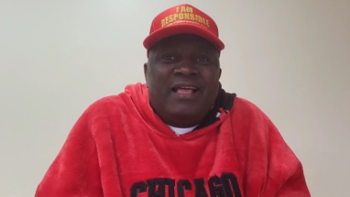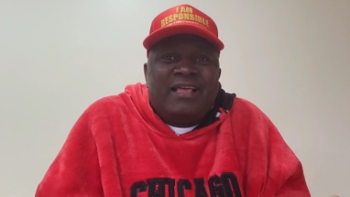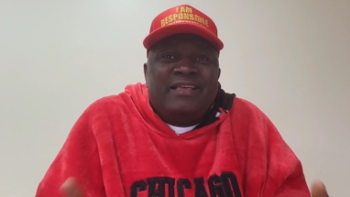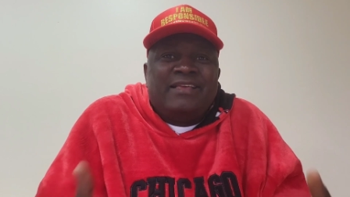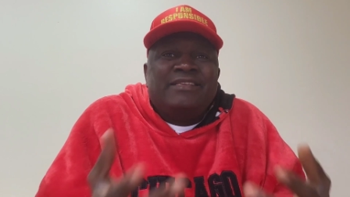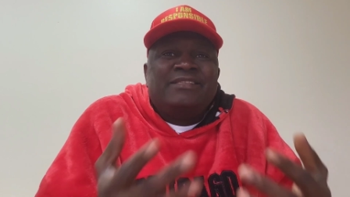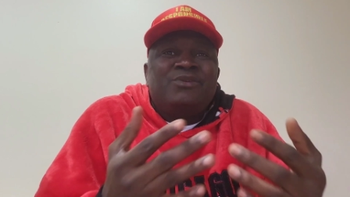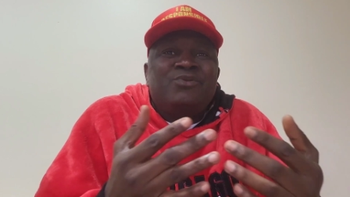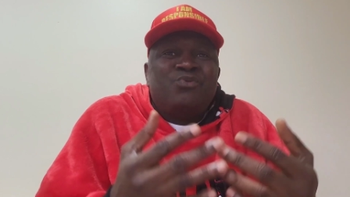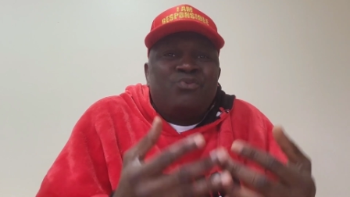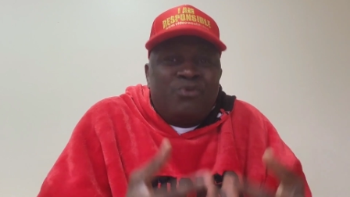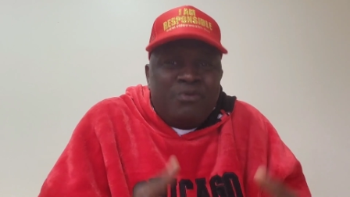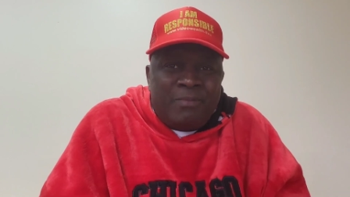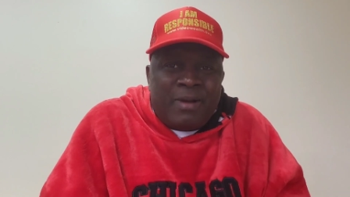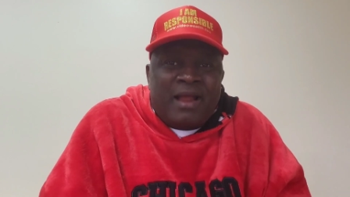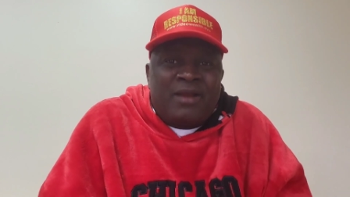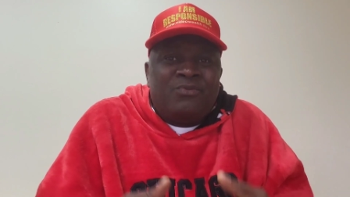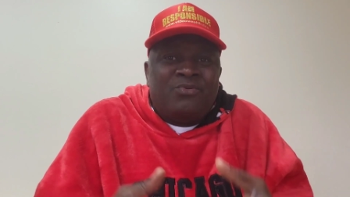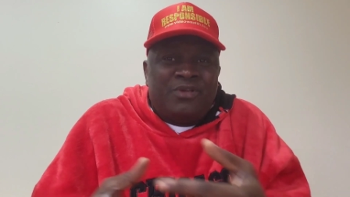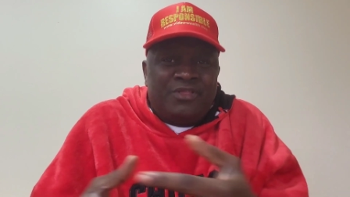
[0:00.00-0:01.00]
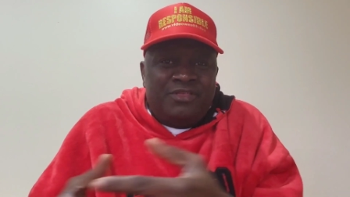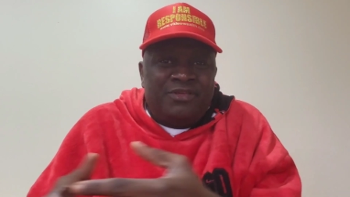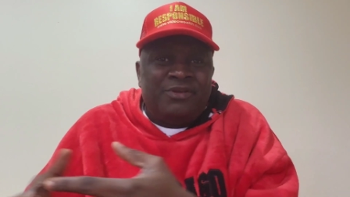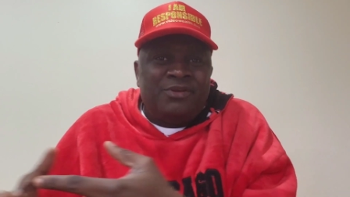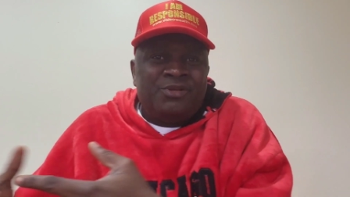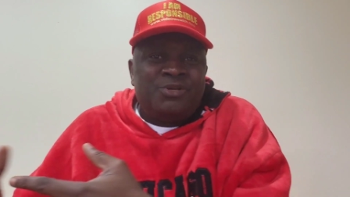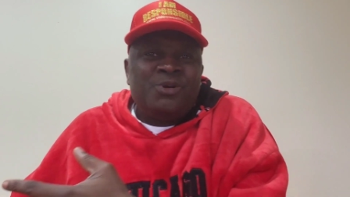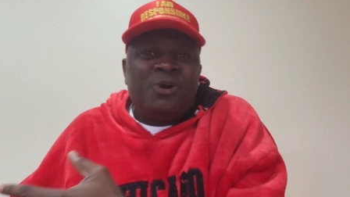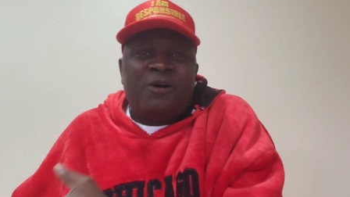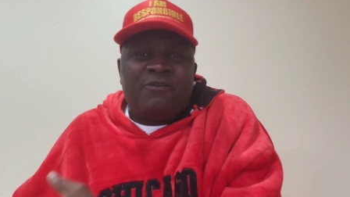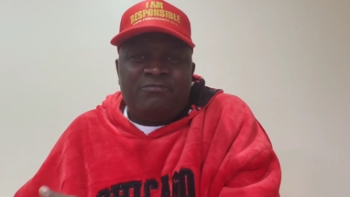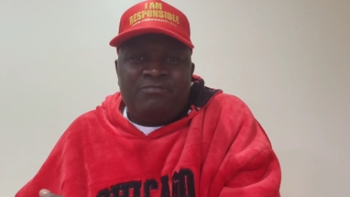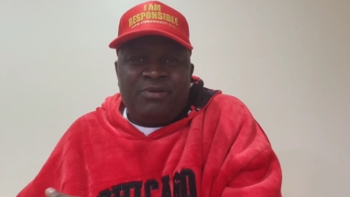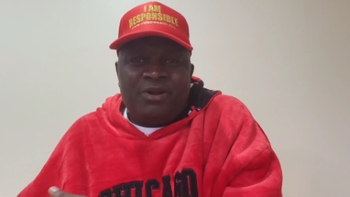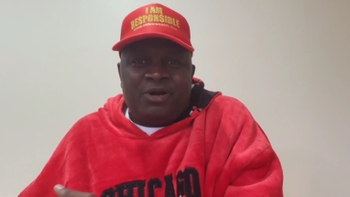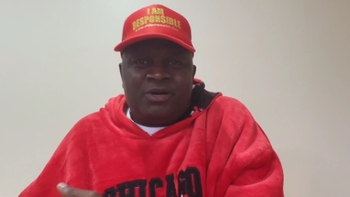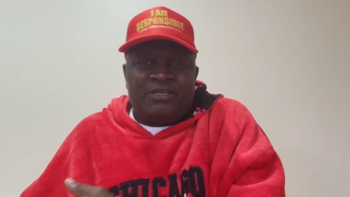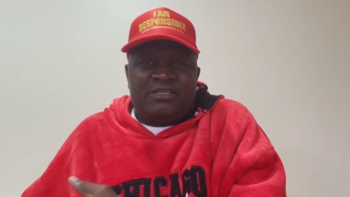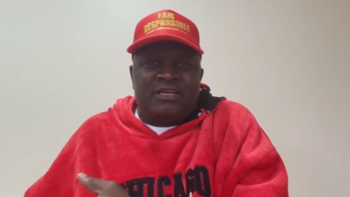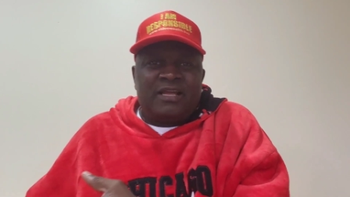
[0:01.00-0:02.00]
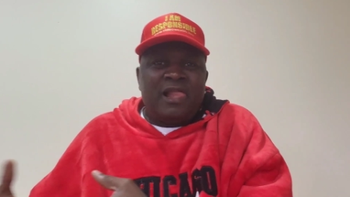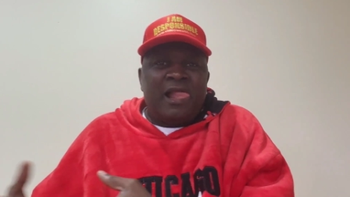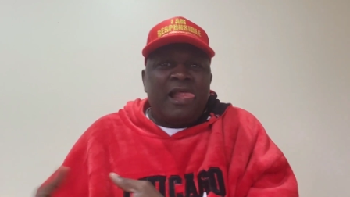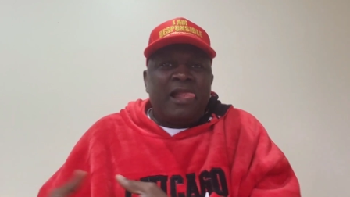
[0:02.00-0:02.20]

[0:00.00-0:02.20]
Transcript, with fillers: is the woman with the issue of blood.